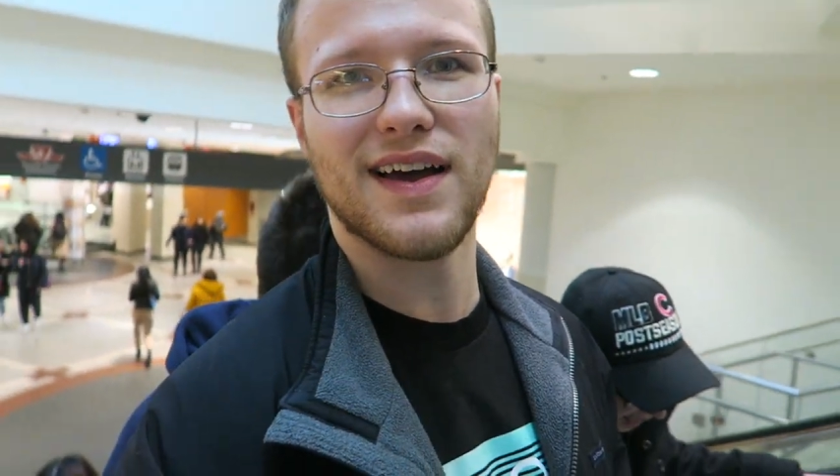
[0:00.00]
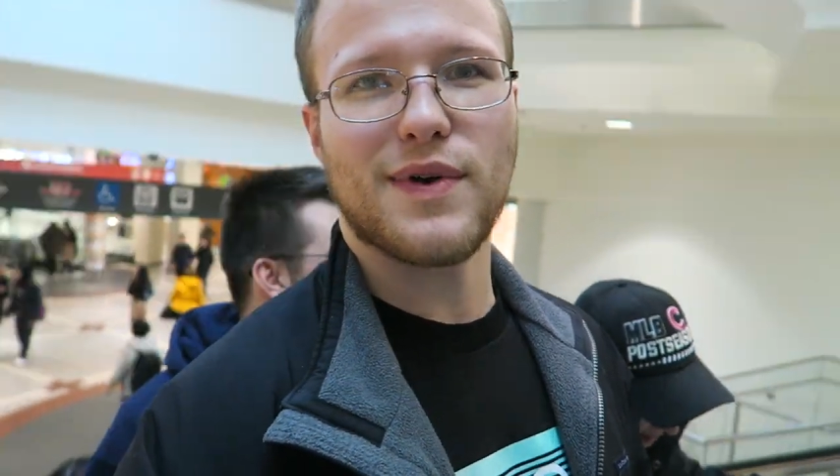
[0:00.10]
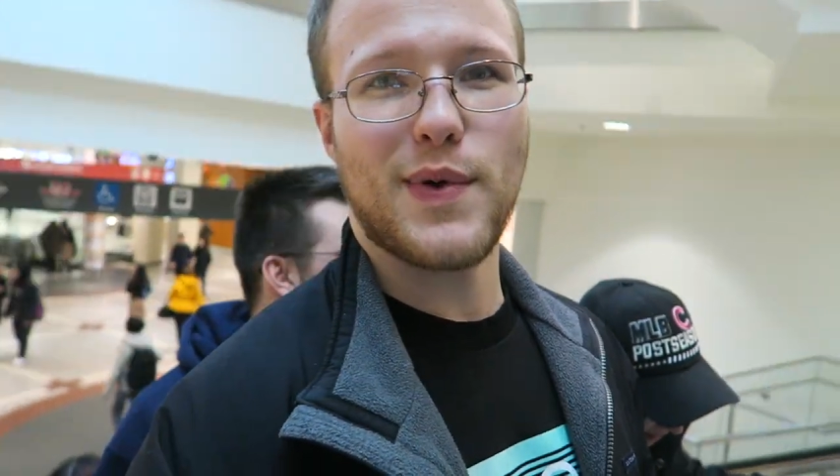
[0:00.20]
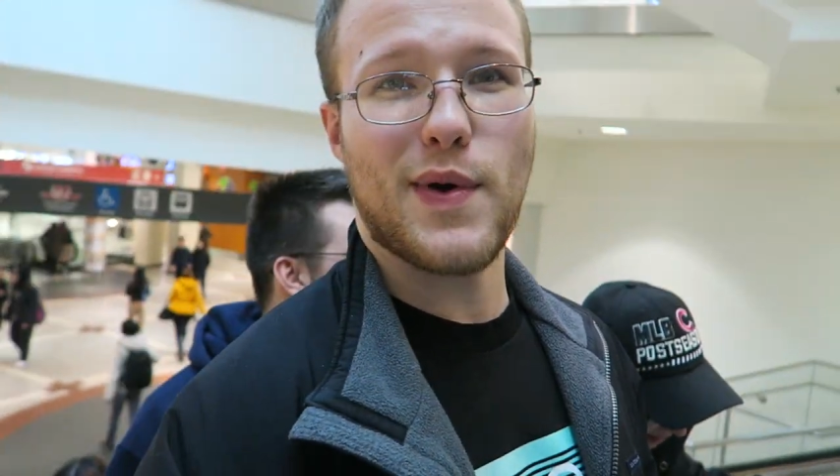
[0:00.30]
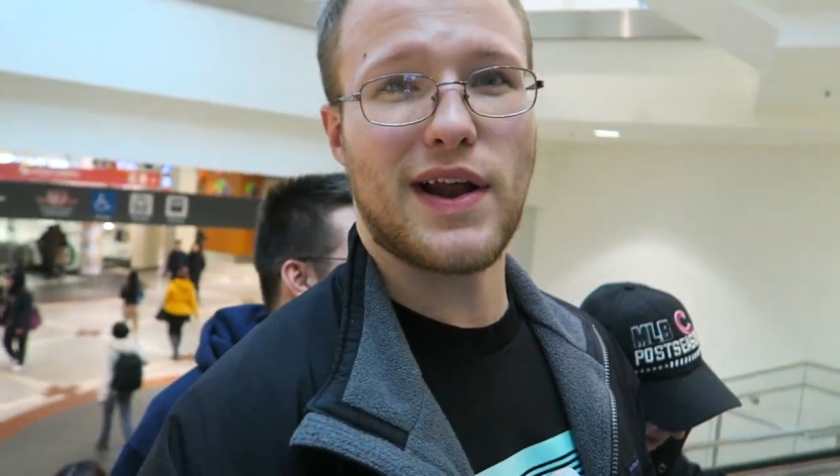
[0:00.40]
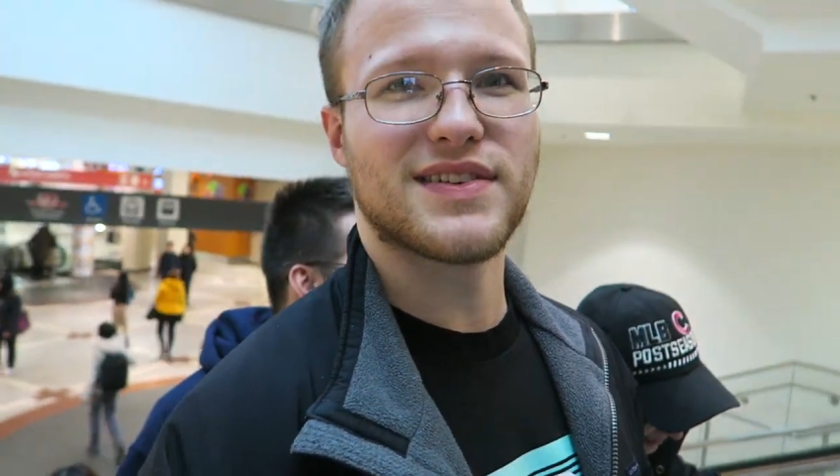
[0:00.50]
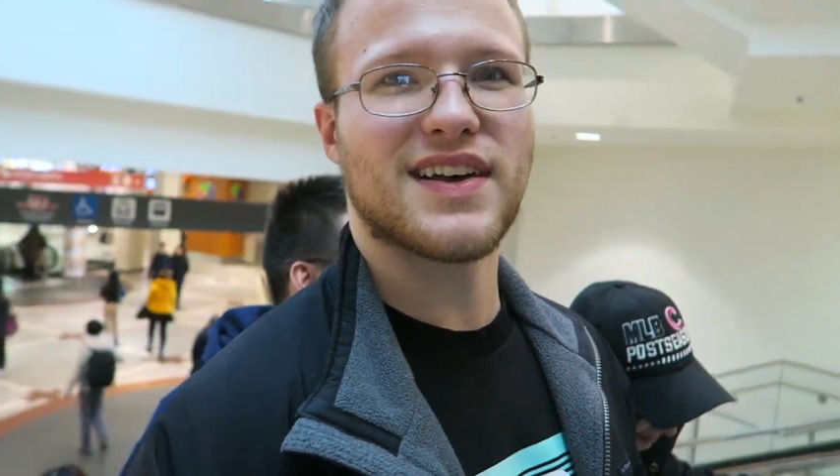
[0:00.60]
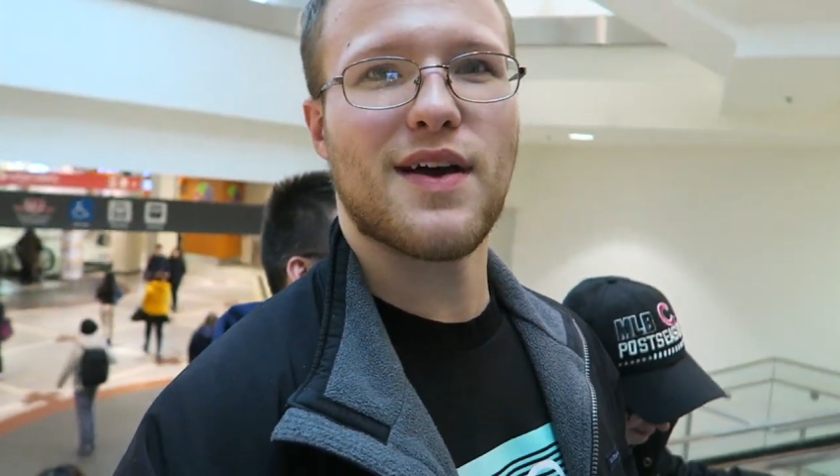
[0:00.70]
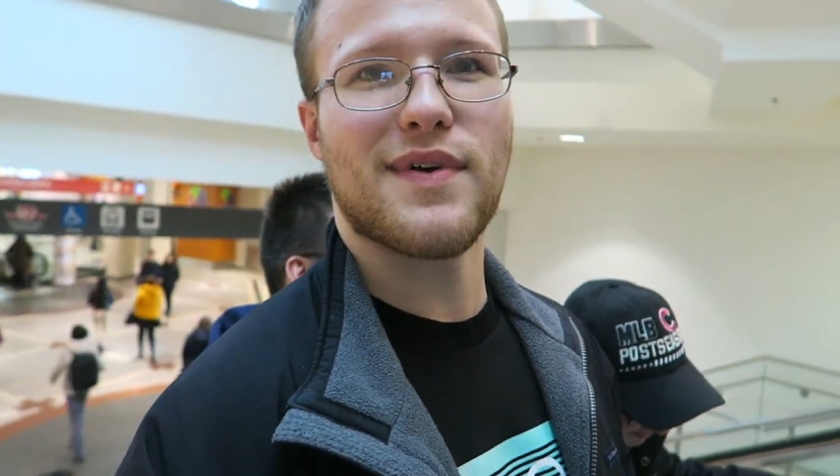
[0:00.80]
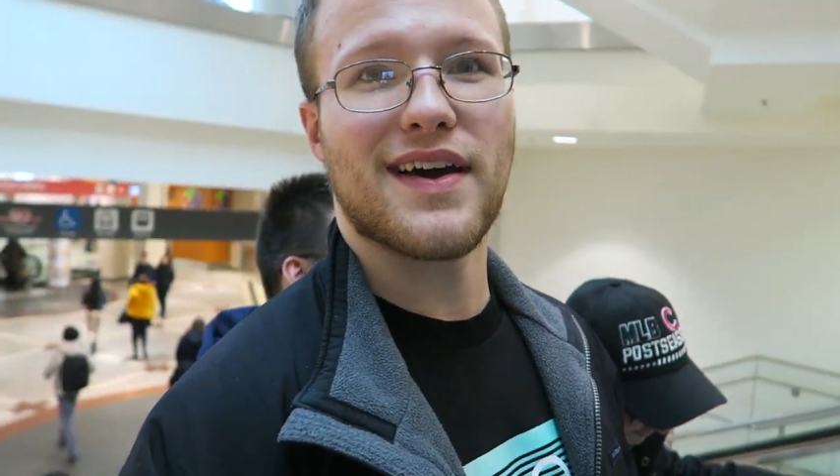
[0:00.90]
when we went
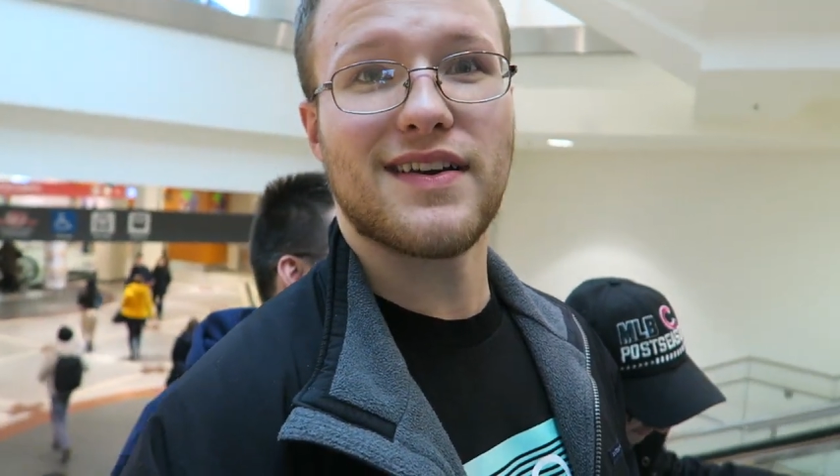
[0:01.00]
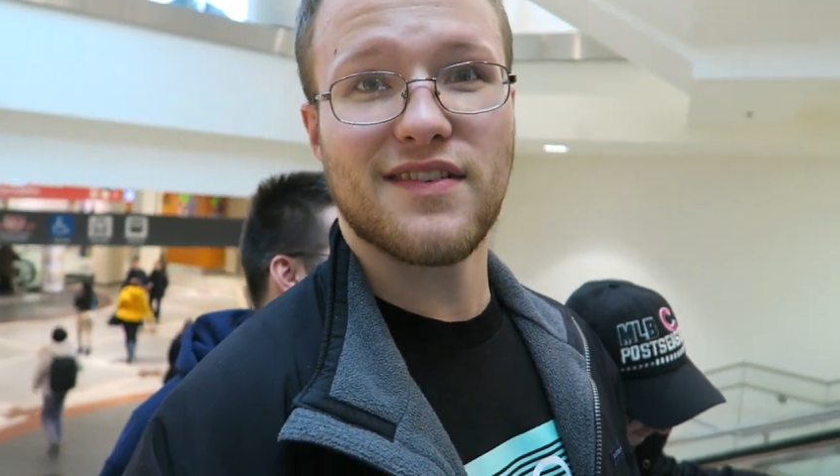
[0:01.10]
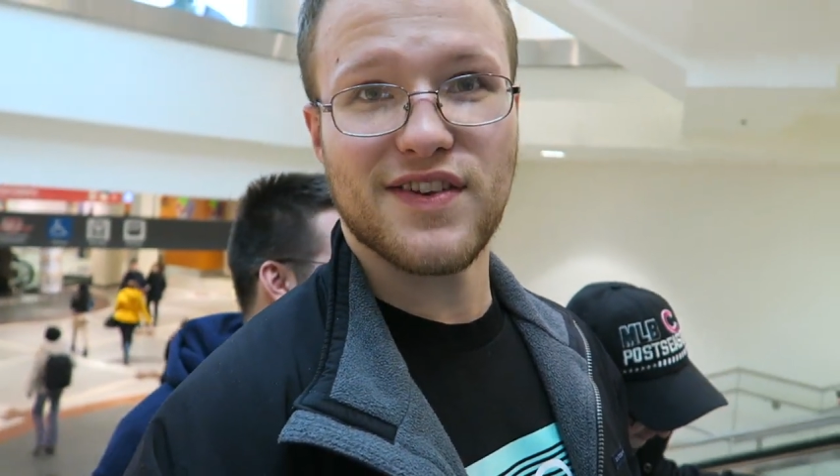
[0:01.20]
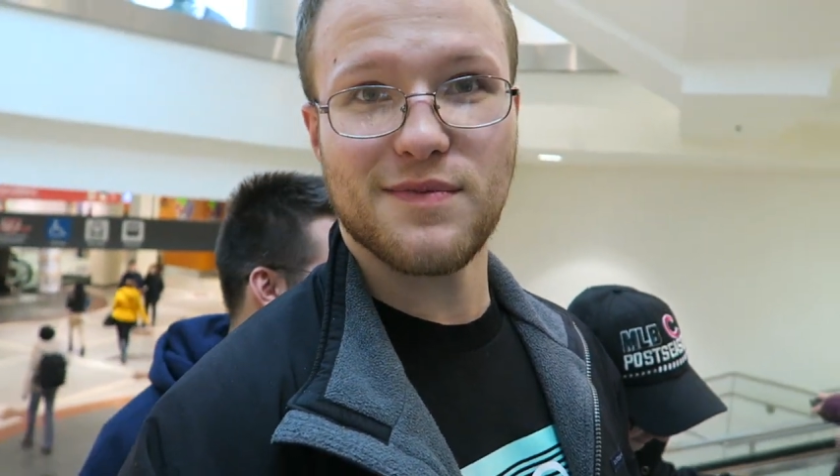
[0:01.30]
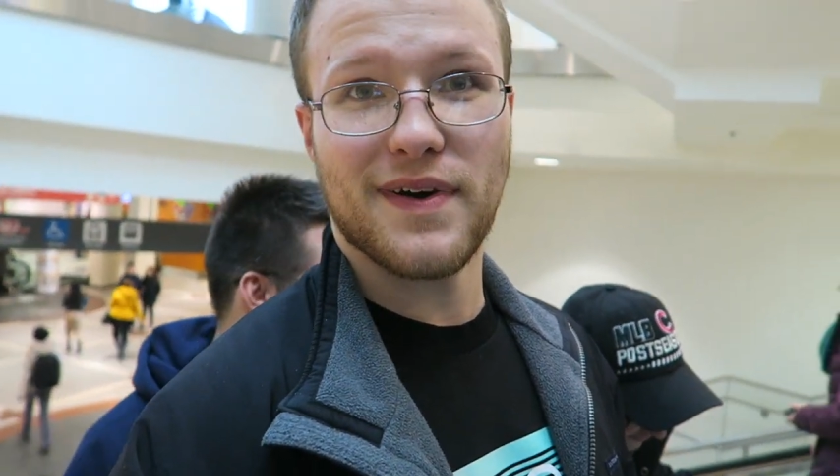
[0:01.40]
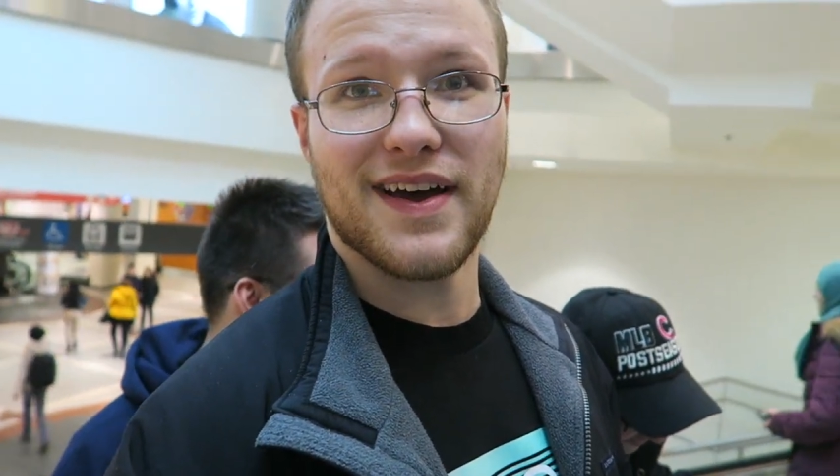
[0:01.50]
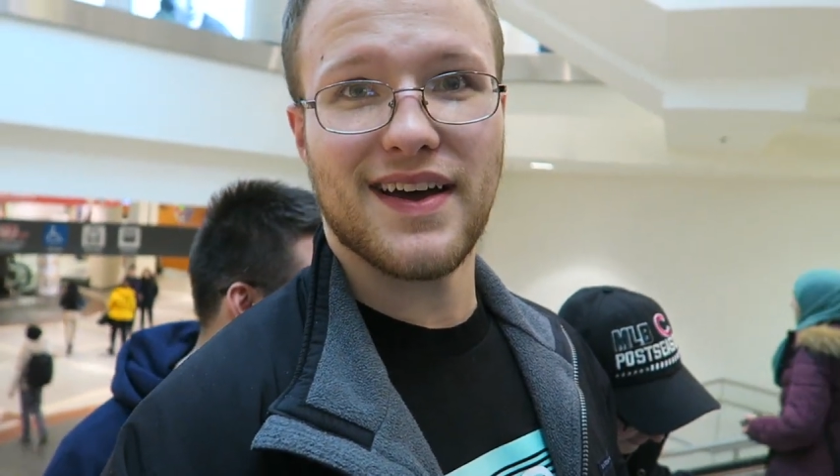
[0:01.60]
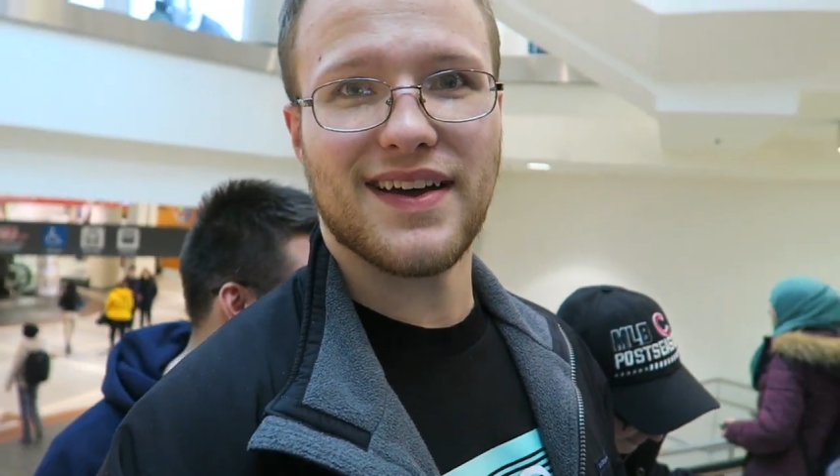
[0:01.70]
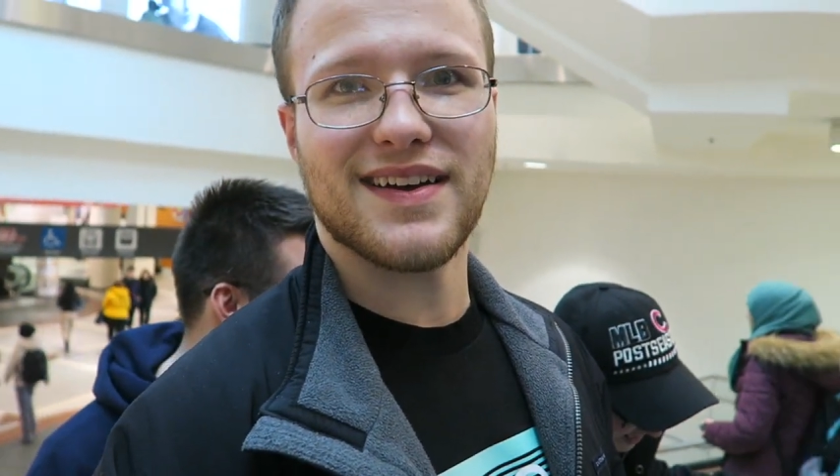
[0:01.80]
outside we got interviewed by